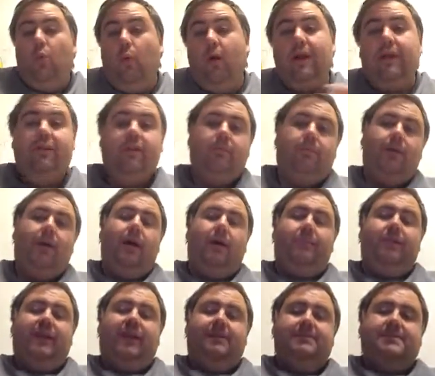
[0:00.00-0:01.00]
One other problem
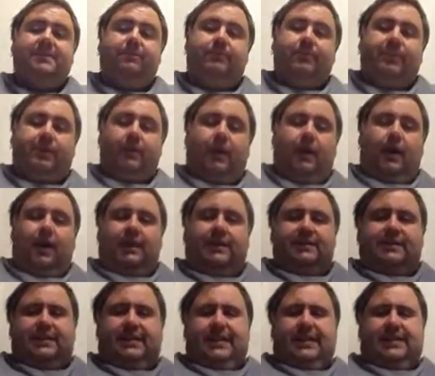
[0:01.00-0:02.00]
that comes up with Kant
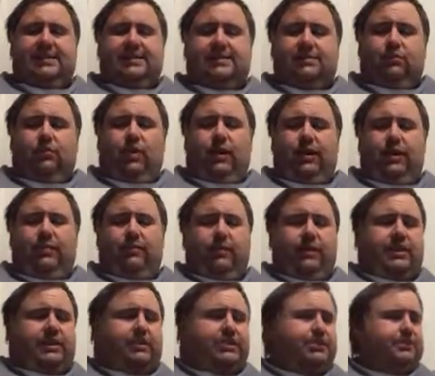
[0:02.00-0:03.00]
is one in
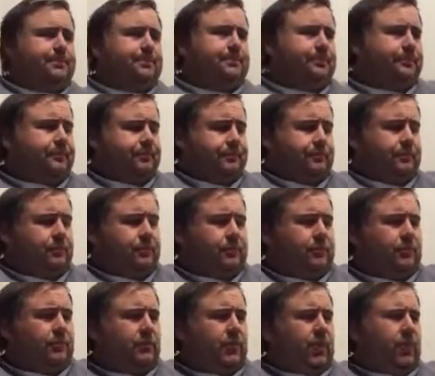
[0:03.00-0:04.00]
which
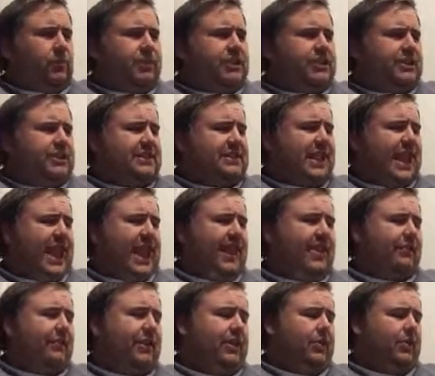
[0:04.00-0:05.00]
we just
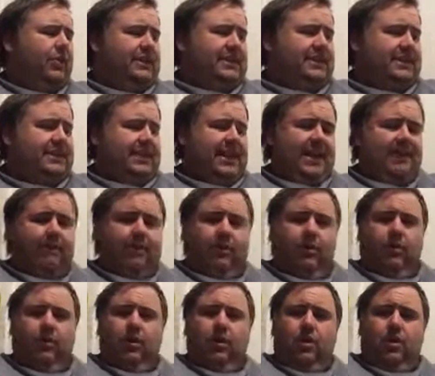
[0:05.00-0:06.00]
had, this
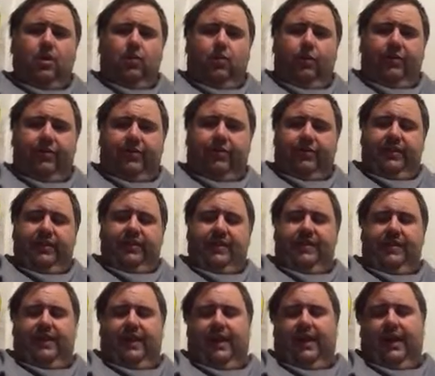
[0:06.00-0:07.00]
example with
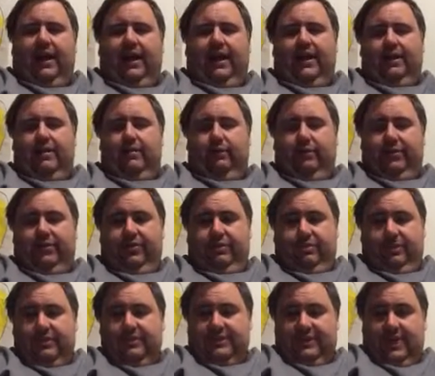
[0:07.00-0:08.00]
the
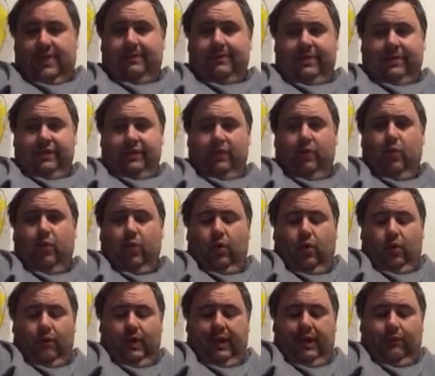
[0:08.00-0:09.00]
person coming to the
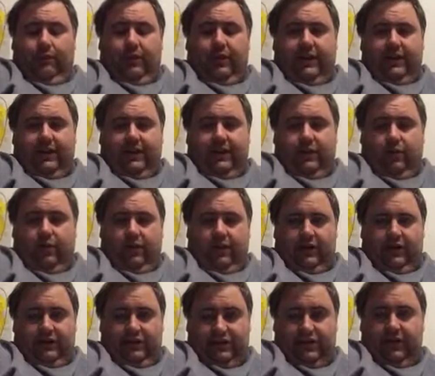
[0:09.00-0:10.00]
door and wanting to know
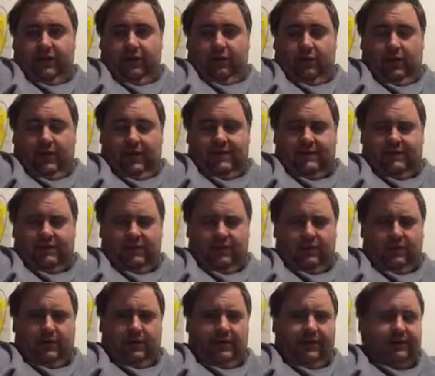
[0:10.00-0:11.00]
where Jill was in
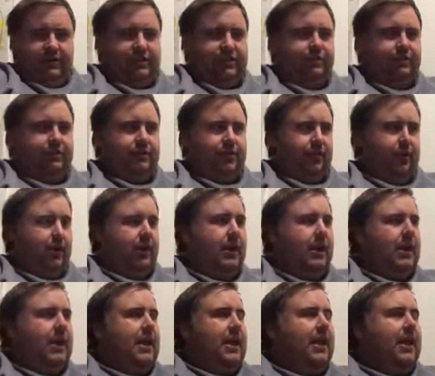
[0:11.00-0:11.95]
order to shoot her.